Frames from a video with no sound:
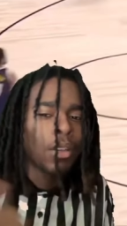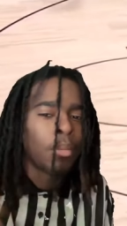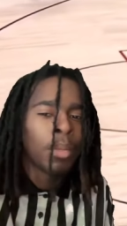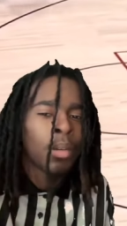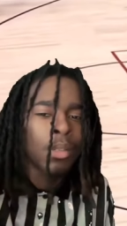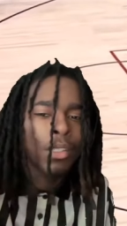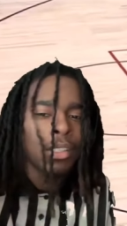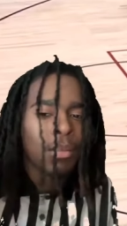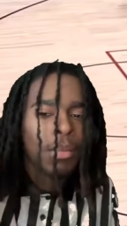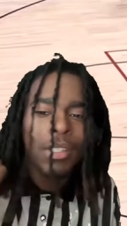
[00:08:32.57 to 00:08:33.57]
gonna be able to
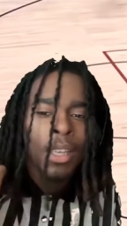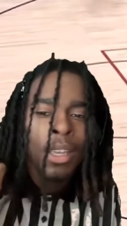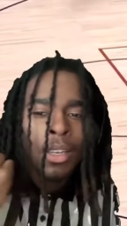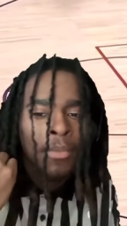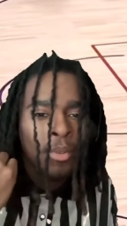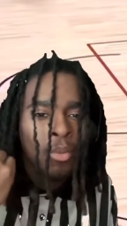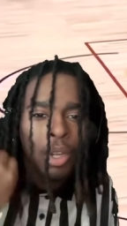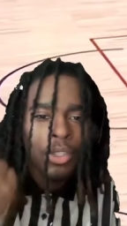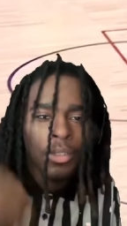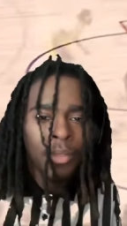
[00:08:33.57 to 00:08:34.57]
see me saying if you
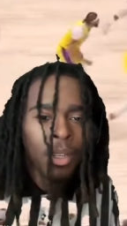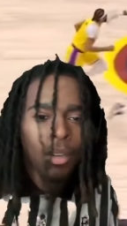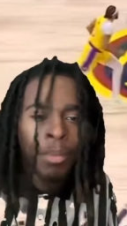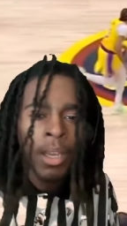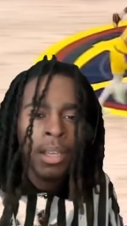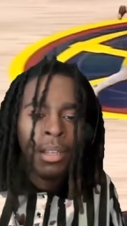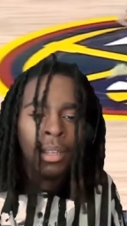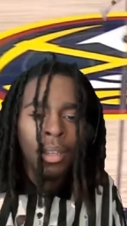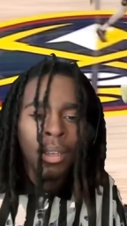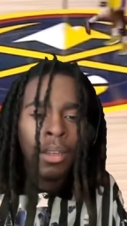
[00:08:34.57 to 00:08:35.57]
watch the video back.
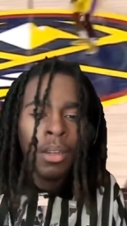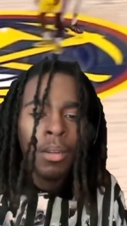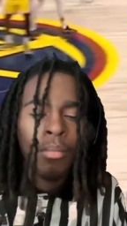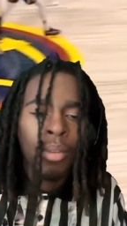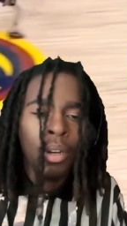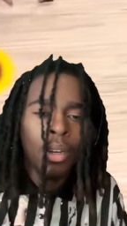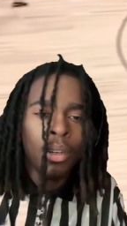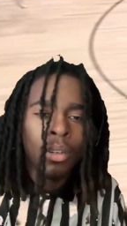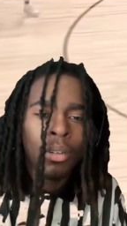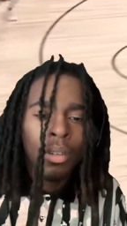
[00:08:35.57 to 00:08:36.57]
Bro,